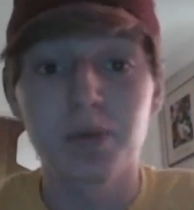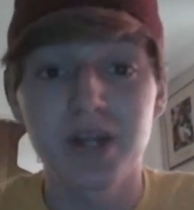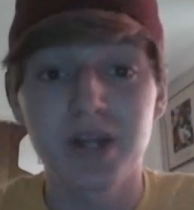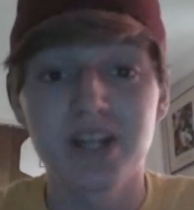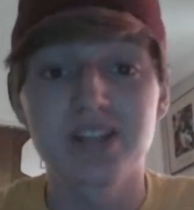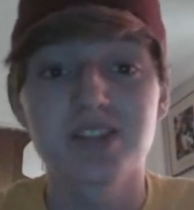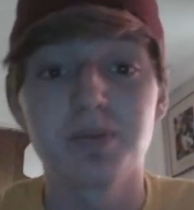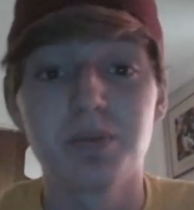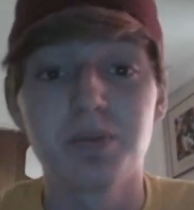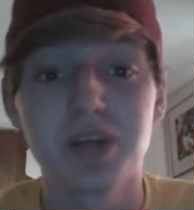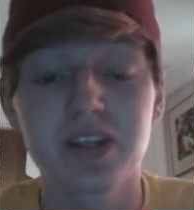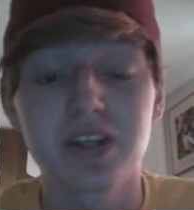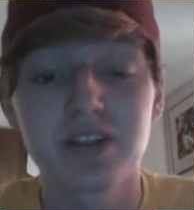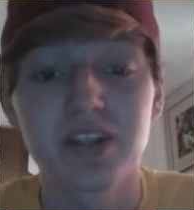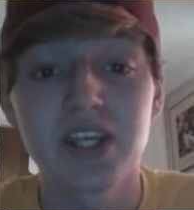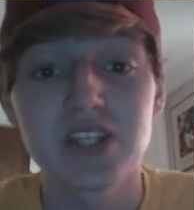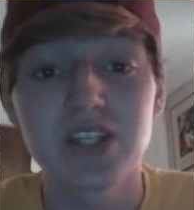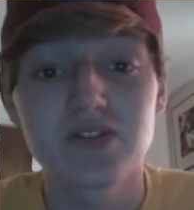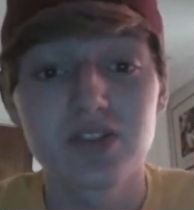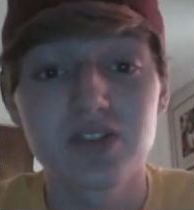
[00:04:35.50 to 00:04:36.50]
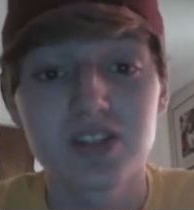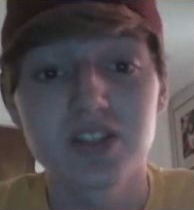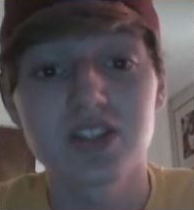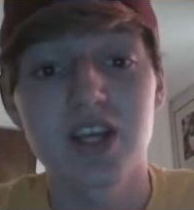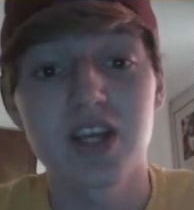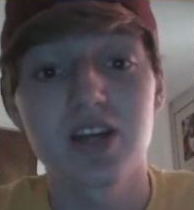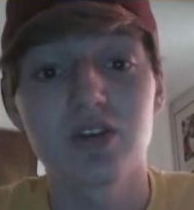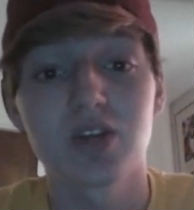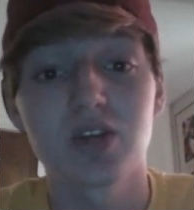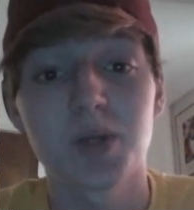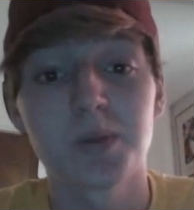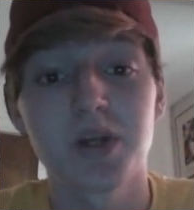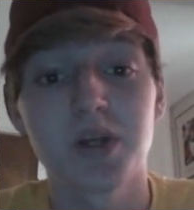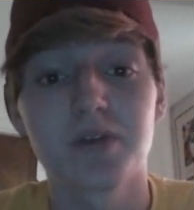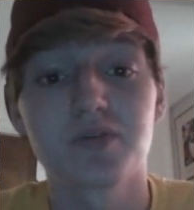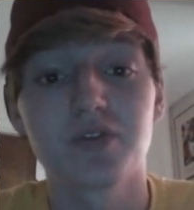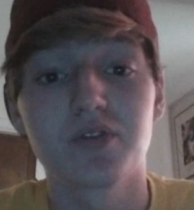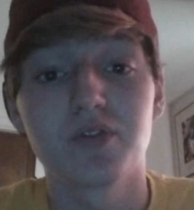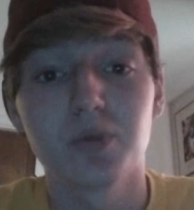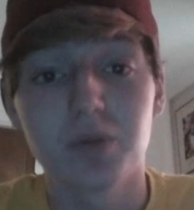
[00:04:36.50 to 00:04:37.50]
I'm playing in some big things for this channel coming
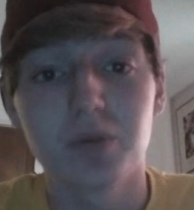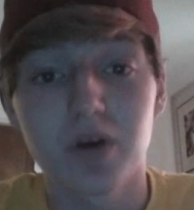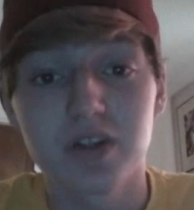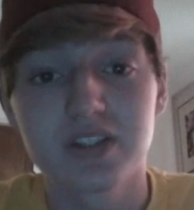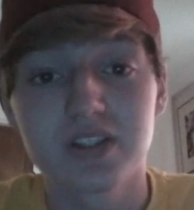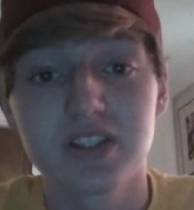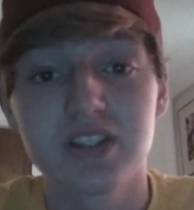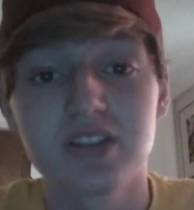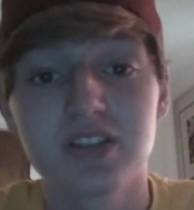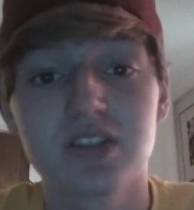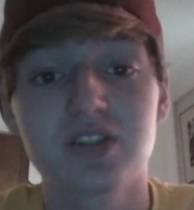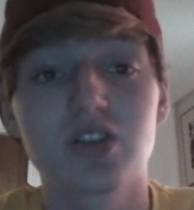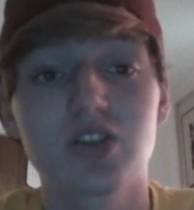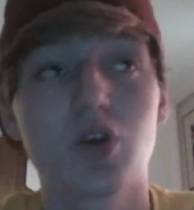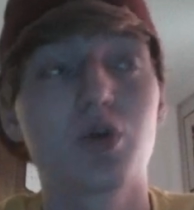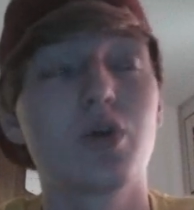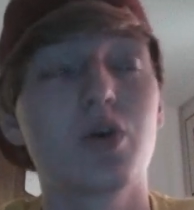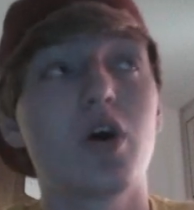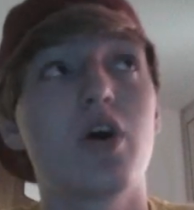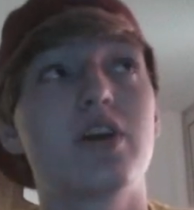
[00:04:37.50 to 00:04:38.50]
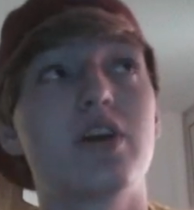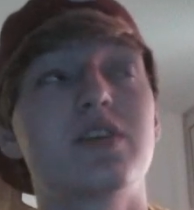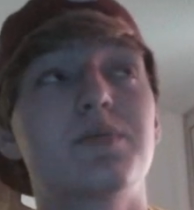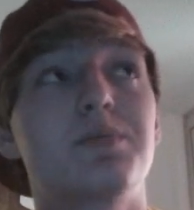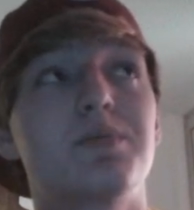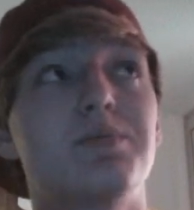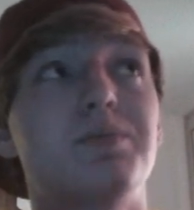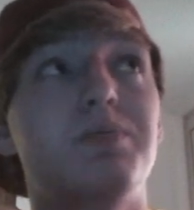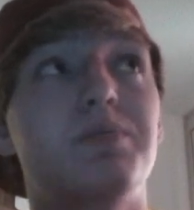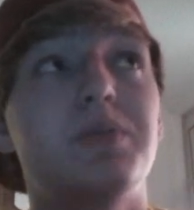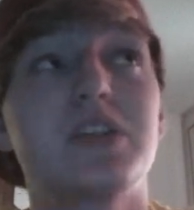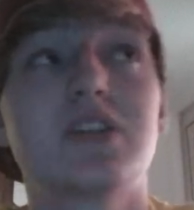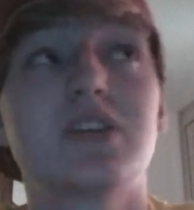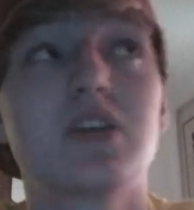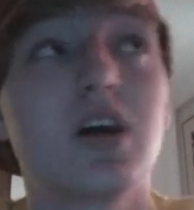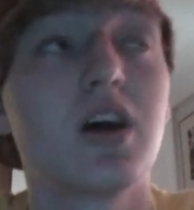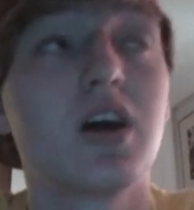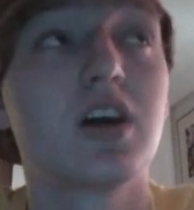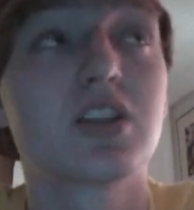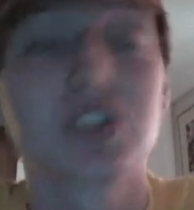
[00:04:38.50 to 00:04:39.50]
up for football season. So go ahead and be
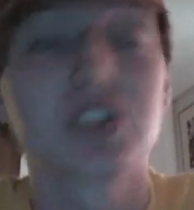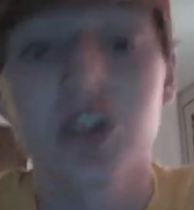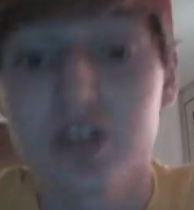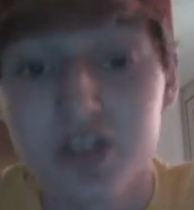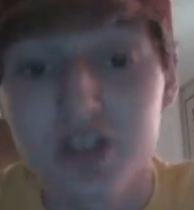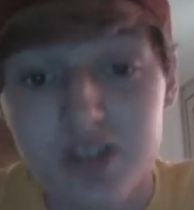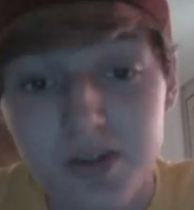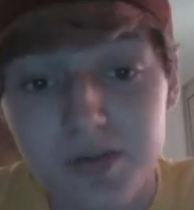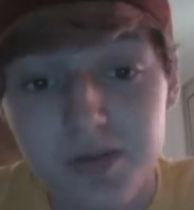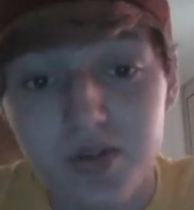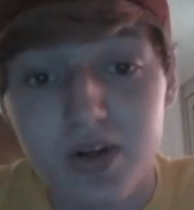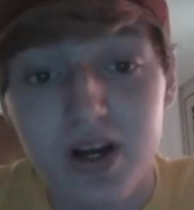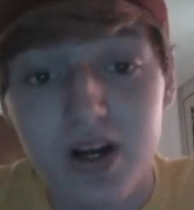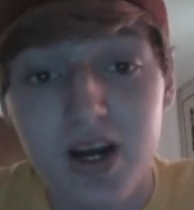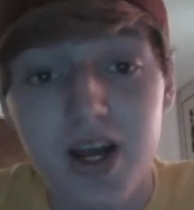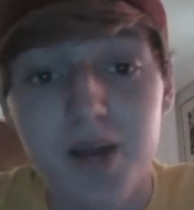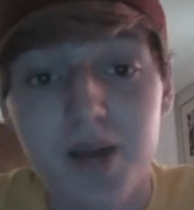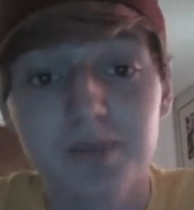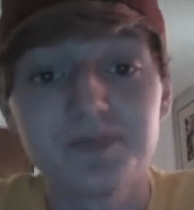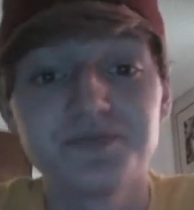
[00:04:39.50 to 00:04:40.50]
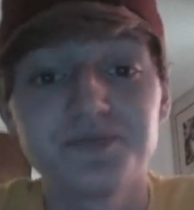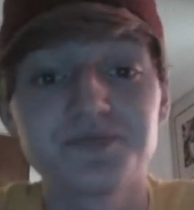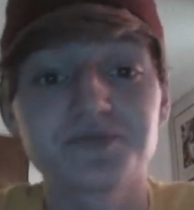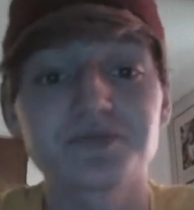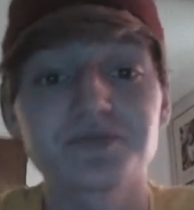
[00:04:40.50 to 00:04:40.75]
sure to subscribe.